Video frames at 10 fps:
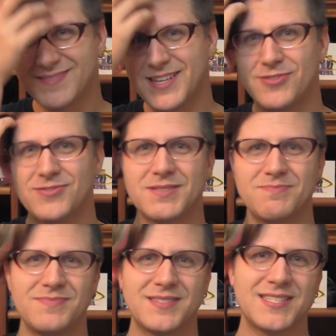
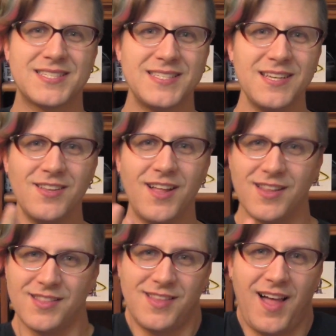there's still
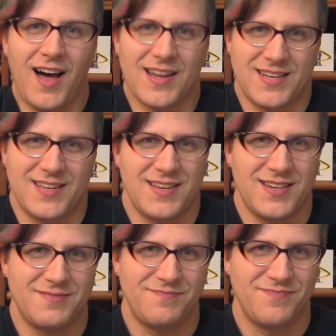a lot
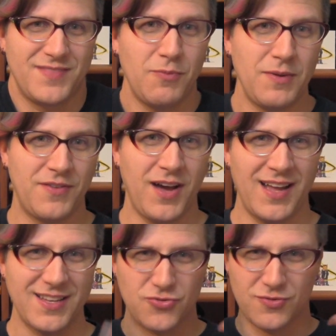that we've
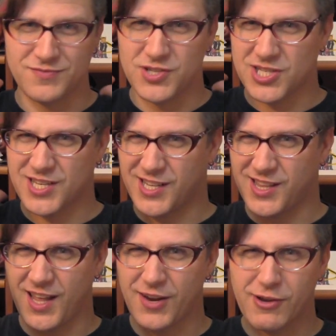got sort of just
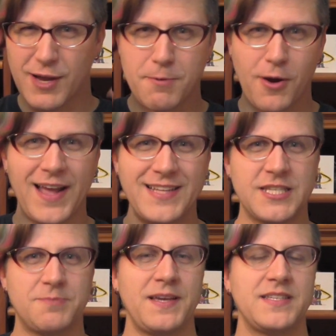cluttering up our head
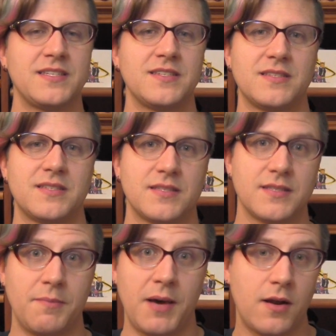
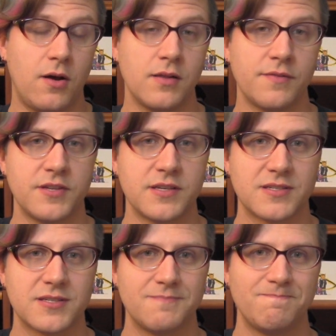spaces about all of
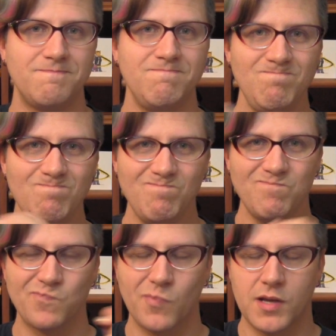this.
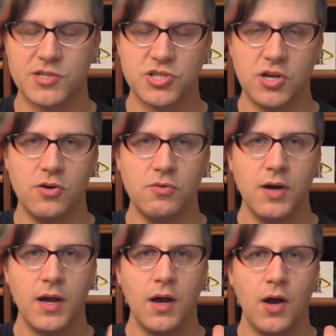
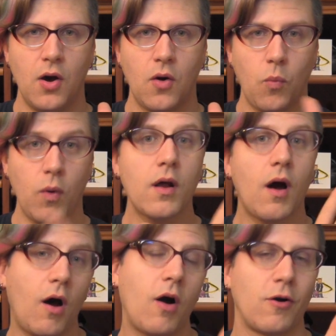So,
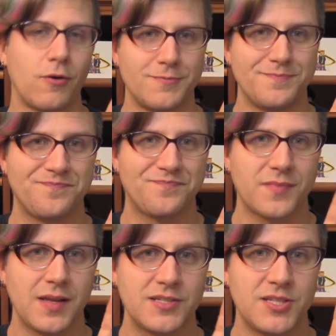what are
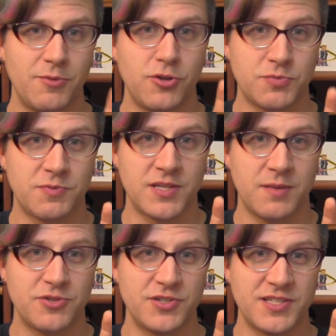some of those
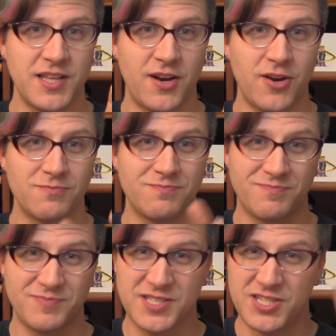presumptions that are
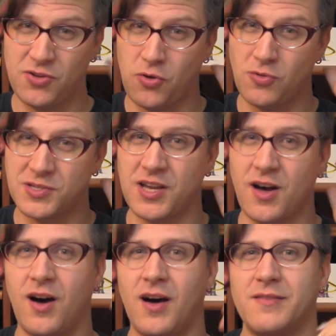still holding
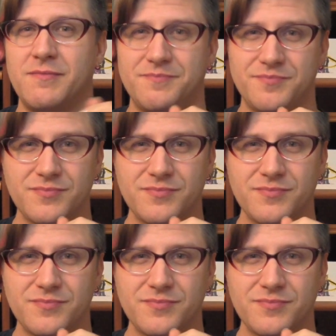on